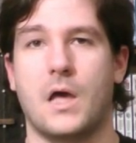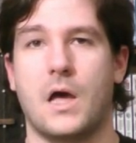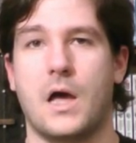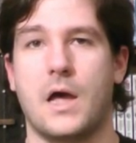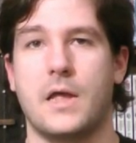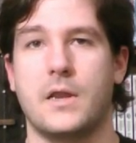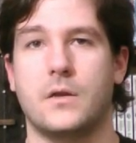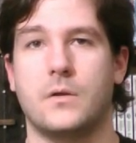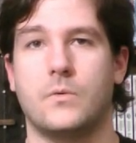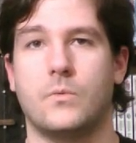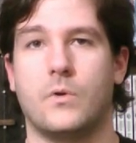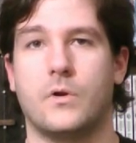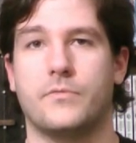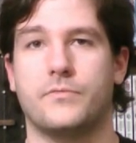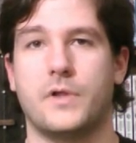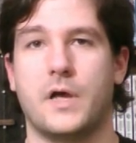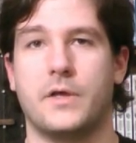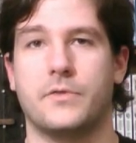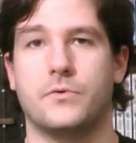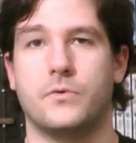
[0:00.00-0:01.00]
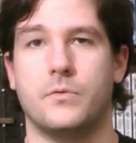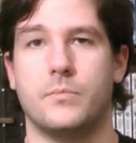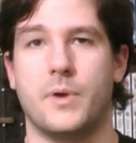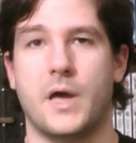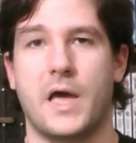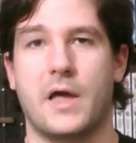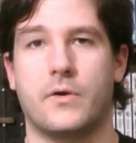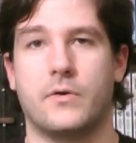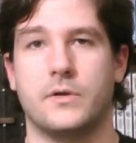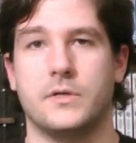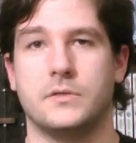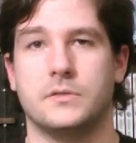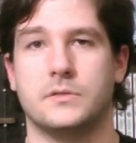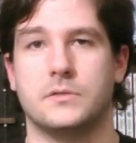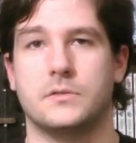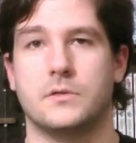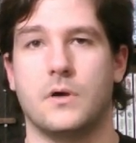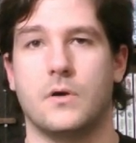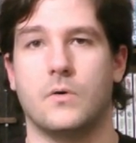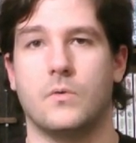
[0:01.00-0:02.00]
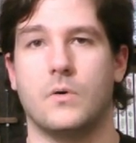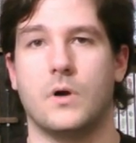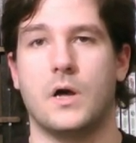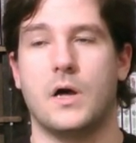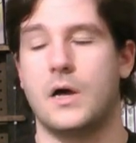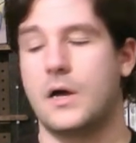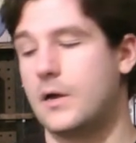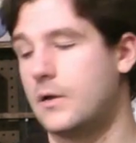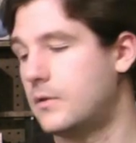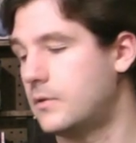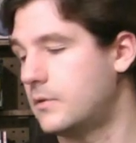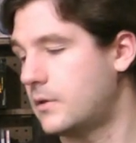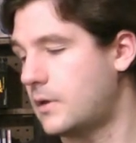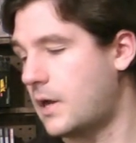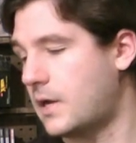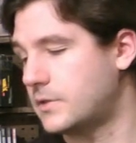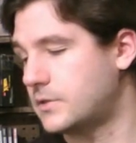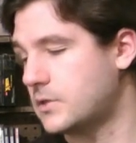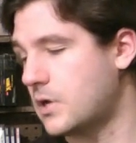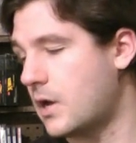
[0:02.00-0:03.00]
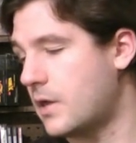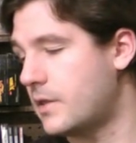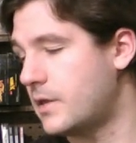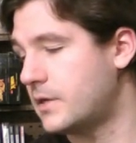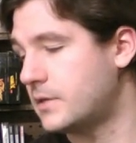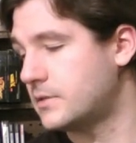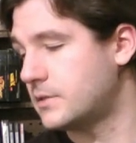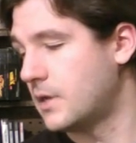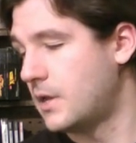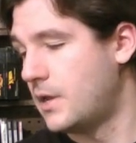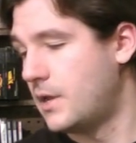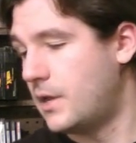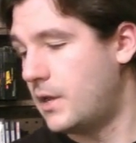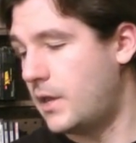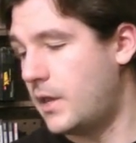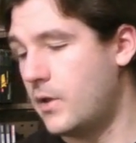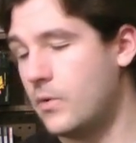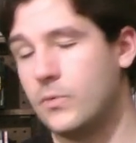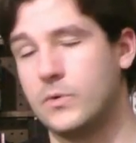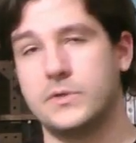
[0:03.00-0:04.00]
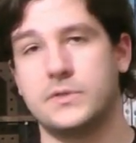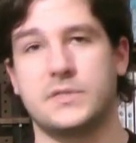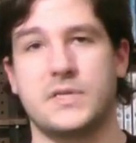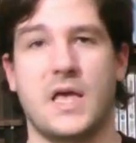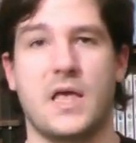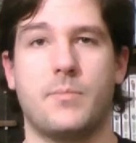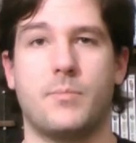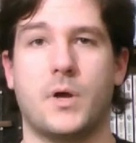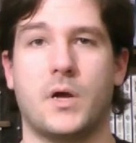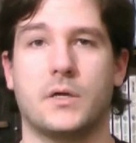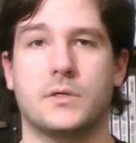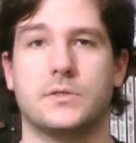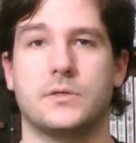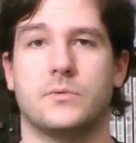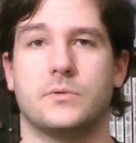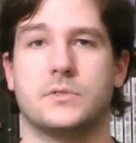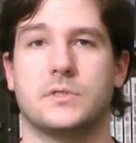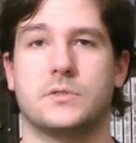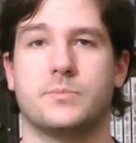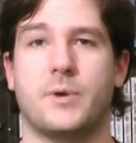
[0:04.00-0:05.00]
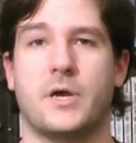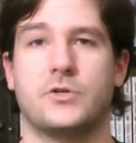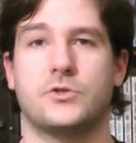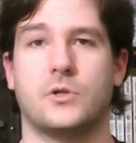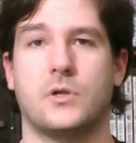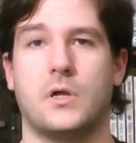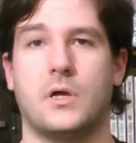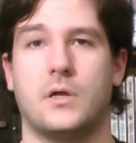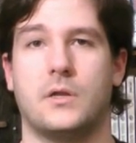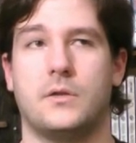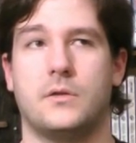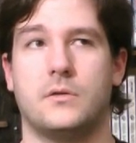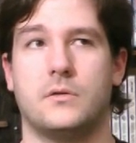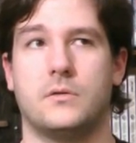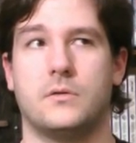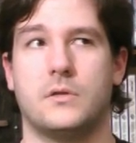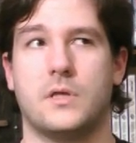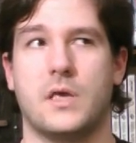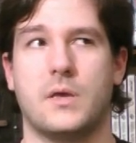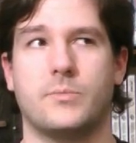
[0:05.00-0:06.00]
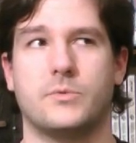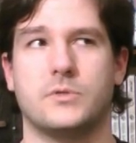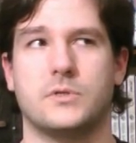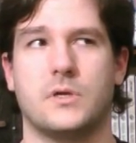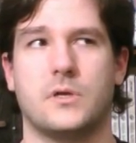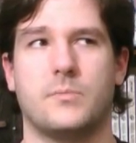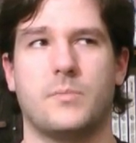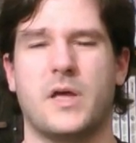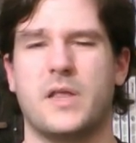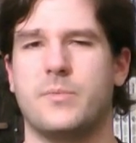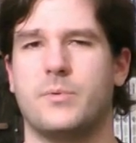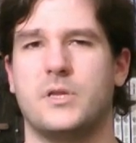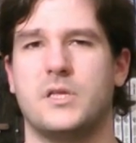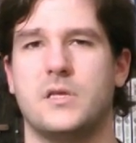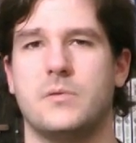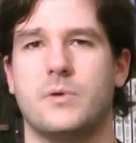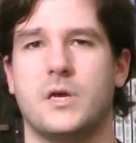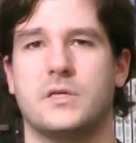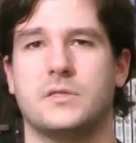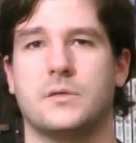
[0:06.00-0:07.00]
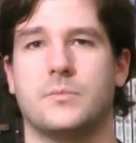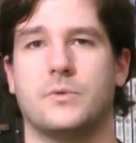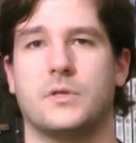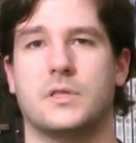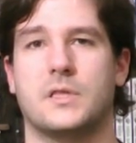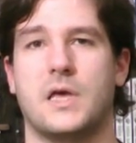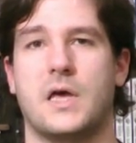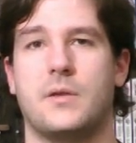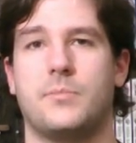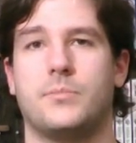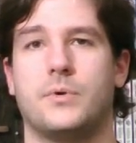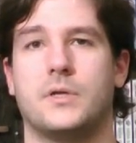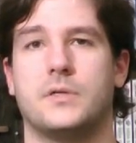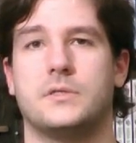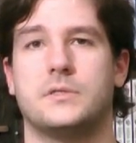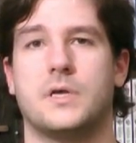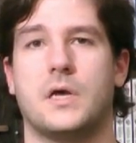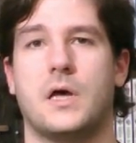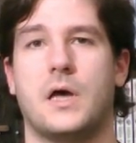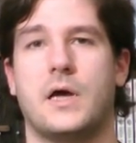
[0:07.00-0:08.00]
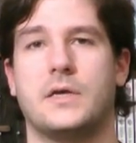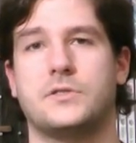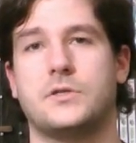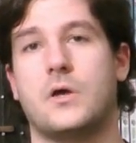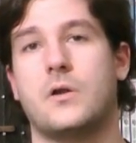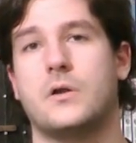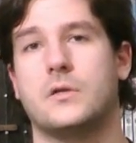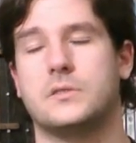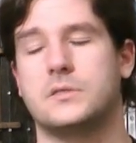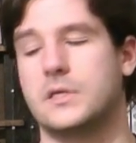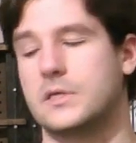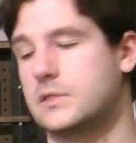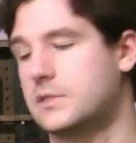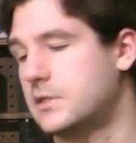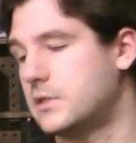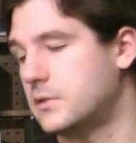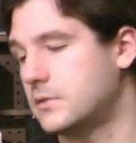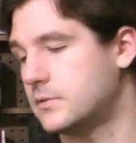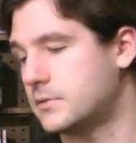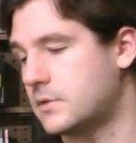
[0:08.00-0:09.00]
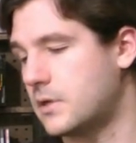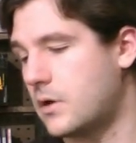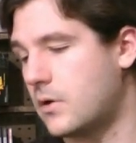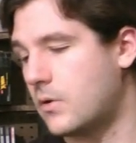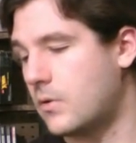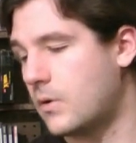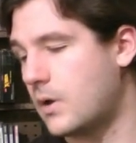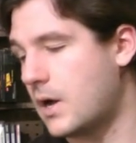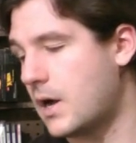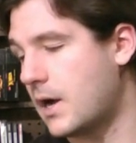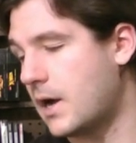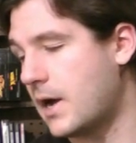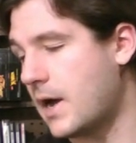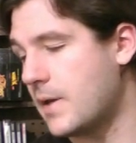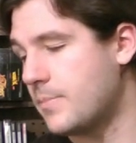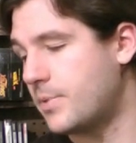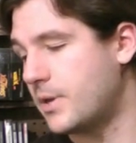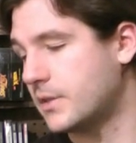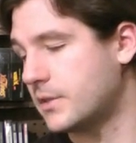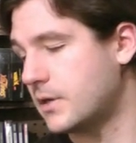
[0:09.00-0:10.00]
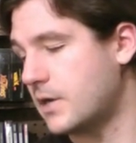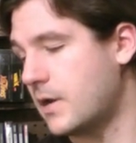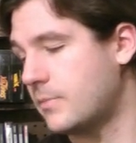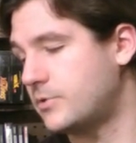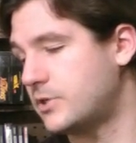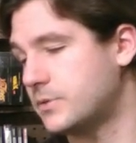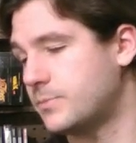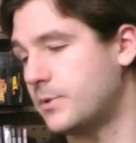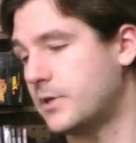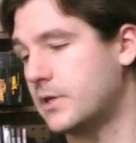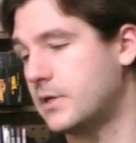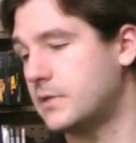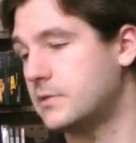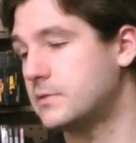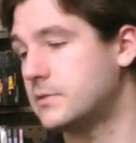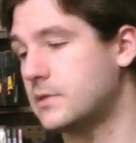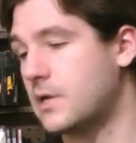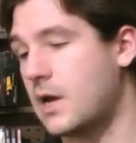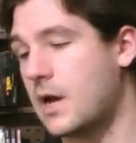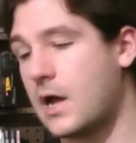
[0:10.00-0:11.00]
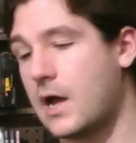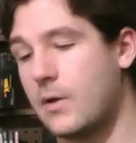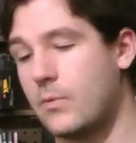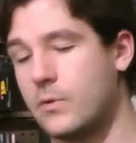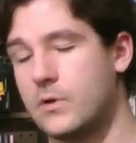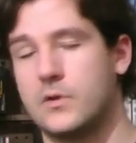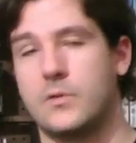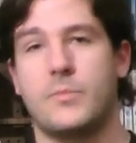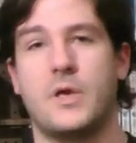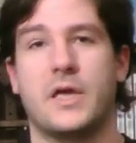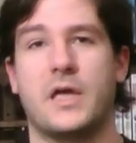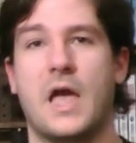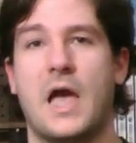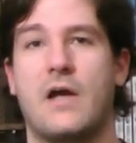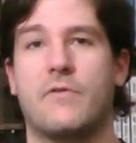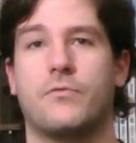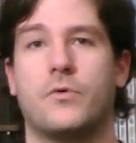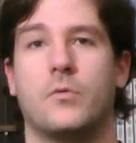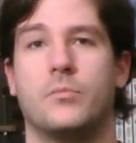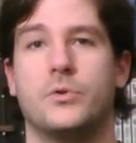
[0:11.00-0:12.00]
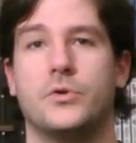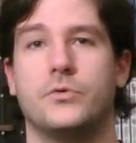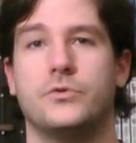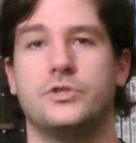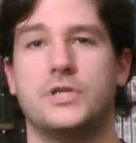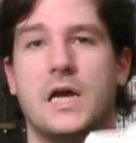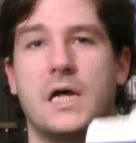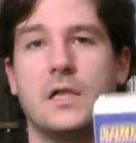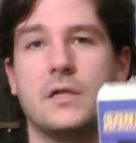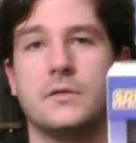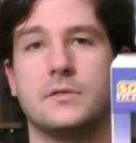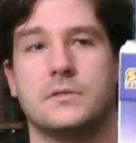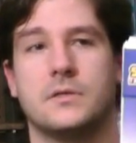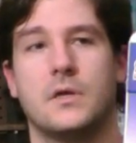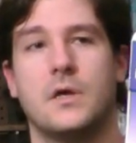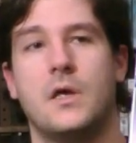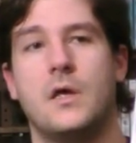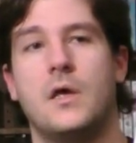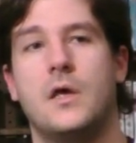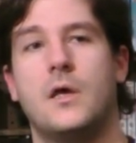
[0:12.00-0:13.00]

I don't want to fly through the batteries. So I saw this. It was $10. It was a special on Amazon, might have been eBay, something like that. But I saw it on Slick Deal, so I picked it up just because I wanted to make Afro Blue jealous.